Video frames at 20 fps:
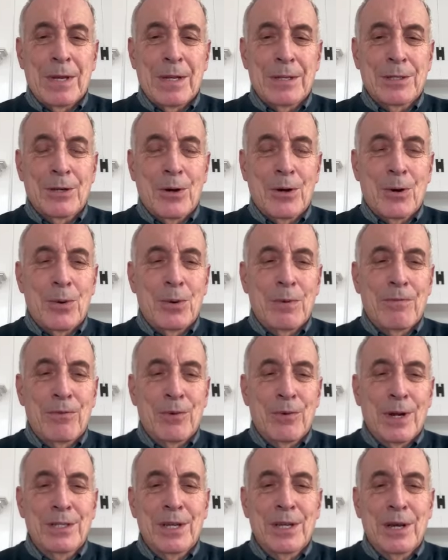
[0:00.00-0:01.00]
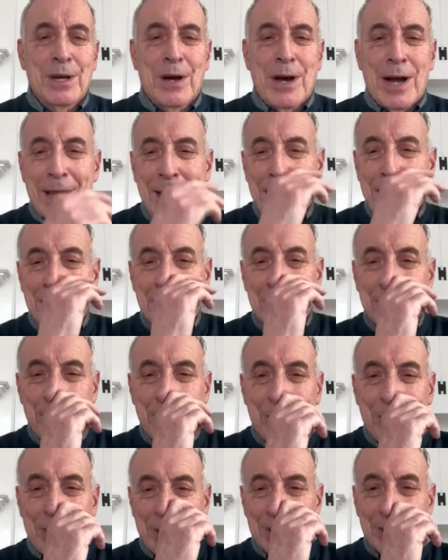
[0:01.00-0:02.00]
So Fred's a highly
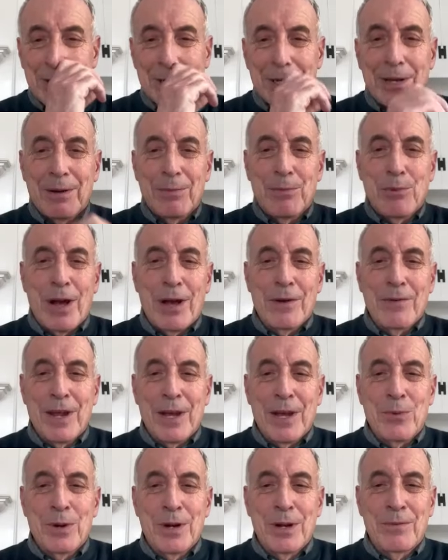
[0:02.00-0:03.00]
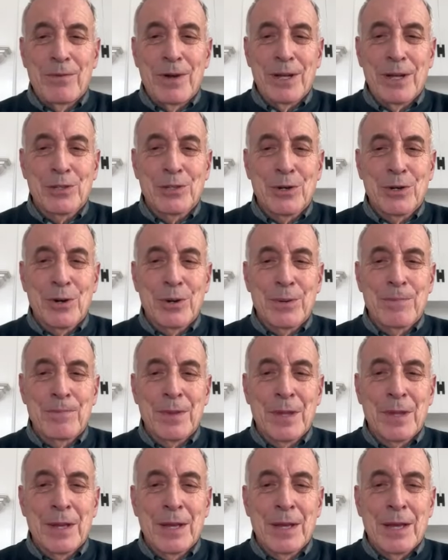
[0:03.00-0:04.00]
experienced uh, private equity investor,
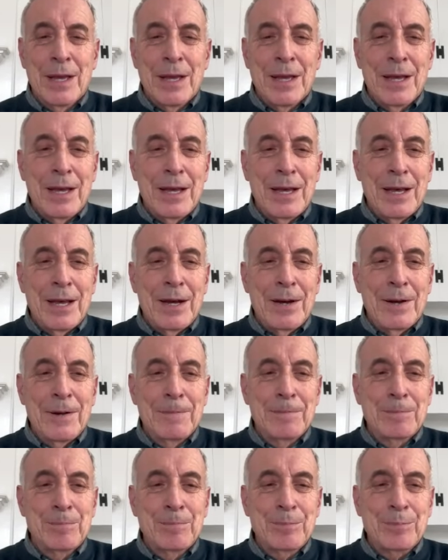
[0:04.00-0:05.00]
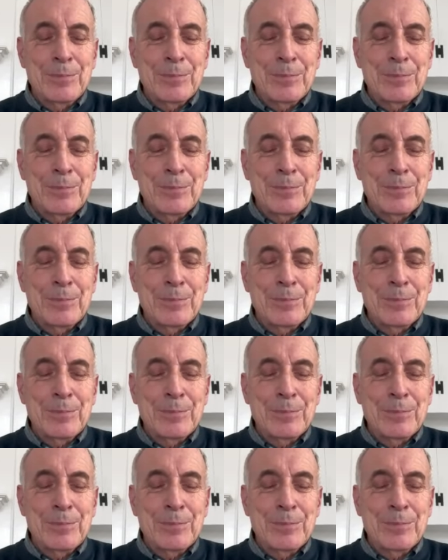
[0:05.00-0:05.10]
um,